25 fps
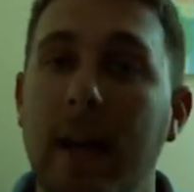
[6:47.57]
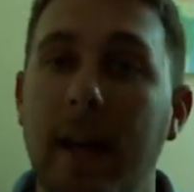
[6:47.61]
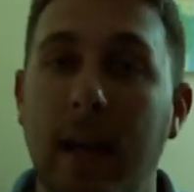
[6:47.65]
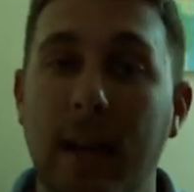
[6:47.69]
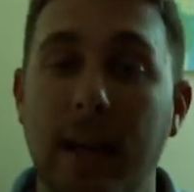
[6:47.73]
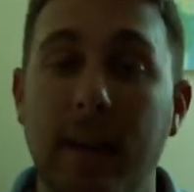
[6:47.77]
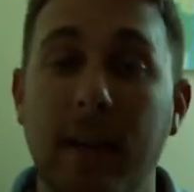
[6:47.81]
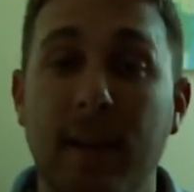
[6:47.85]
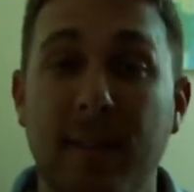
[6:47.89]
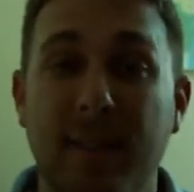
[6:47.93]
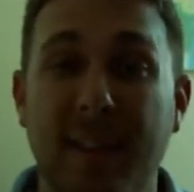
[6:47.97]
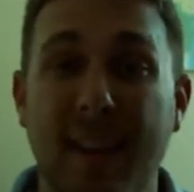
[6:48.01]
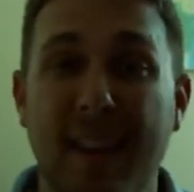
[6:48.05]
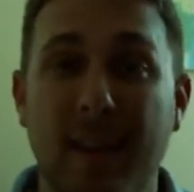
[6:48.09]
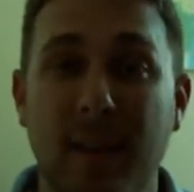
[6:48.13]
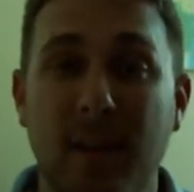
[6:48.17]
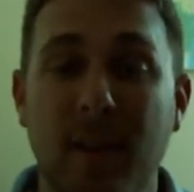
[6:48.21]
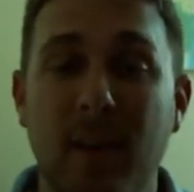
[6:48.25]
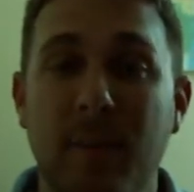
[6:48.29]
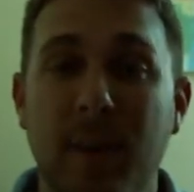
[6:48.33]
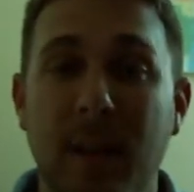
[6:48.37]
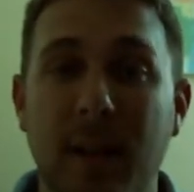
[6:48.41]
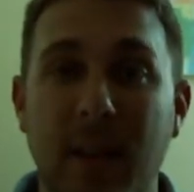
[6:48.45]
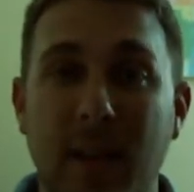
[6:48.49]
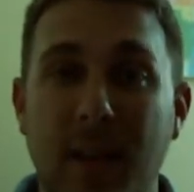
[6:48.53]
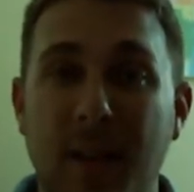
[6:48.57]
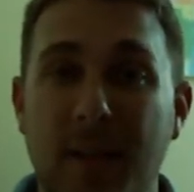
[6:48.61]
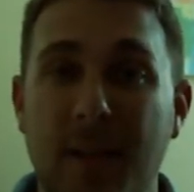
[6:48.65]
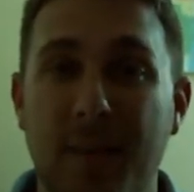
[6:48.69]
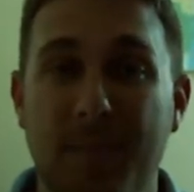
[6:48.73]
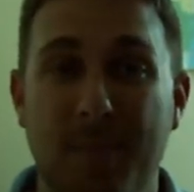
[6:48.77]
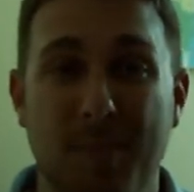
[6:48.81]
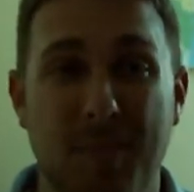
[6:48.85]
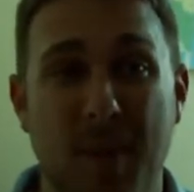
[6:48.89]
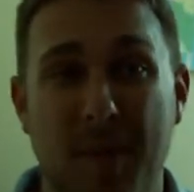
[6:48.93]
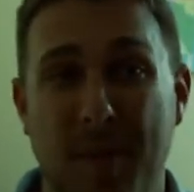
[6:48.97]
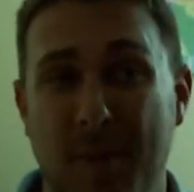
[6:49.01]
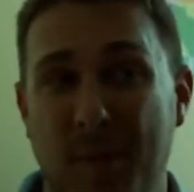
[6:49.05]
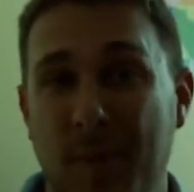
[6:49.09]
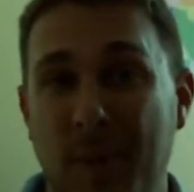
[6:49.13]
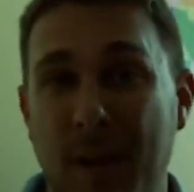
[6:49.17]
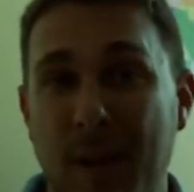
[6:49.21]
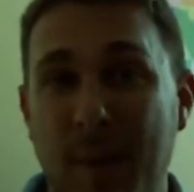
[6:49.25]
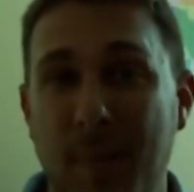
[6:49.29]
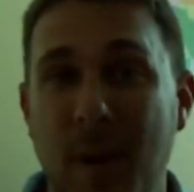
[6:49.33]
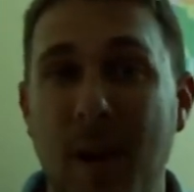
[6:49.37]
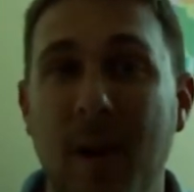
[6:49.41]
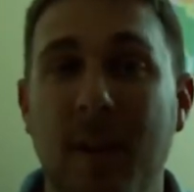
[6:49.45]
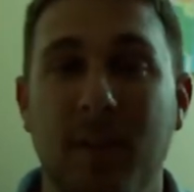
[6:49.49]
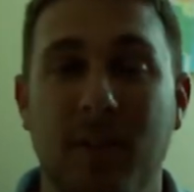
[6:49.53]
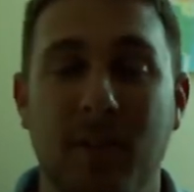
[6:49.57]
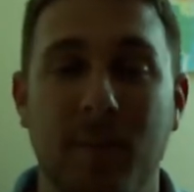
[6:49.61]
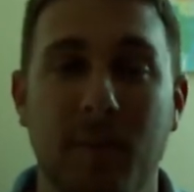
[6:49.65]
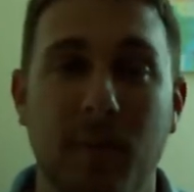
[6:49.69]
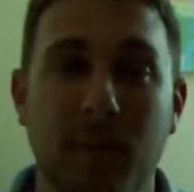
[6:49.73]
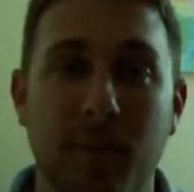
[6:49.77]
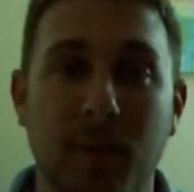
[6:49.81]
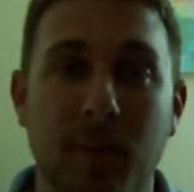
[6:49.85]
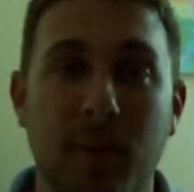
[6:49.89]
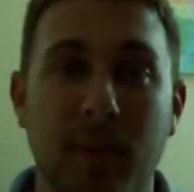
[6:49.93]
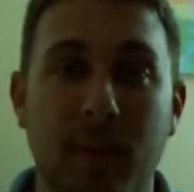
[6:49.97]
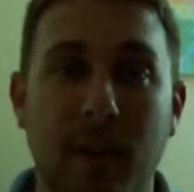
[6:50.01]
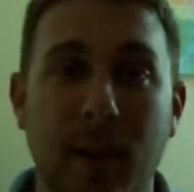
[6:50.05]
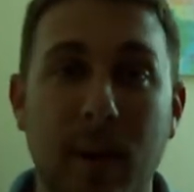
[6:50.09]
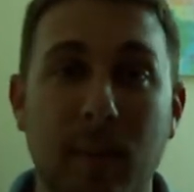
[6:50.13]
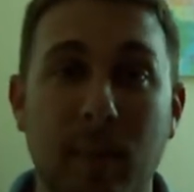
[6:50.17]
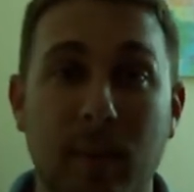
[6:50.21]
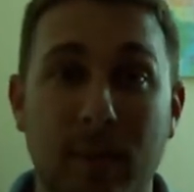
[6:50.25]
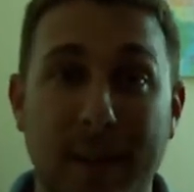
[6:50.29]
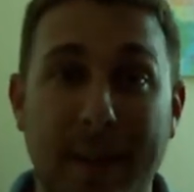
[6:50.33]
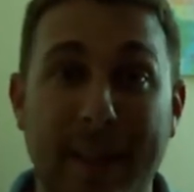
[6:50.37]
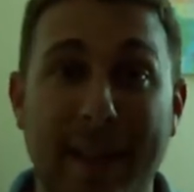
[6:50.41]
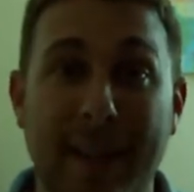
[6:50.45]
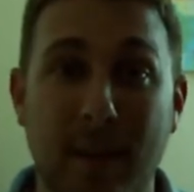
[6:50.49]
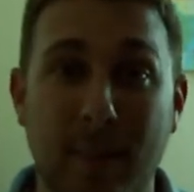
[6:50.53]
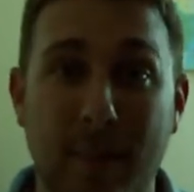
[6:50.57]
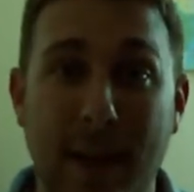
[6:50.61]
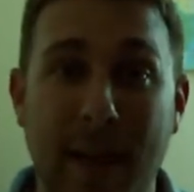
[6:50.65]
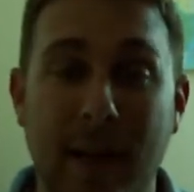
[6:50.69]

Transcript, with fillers: and they say it could be another three months before they're able to get them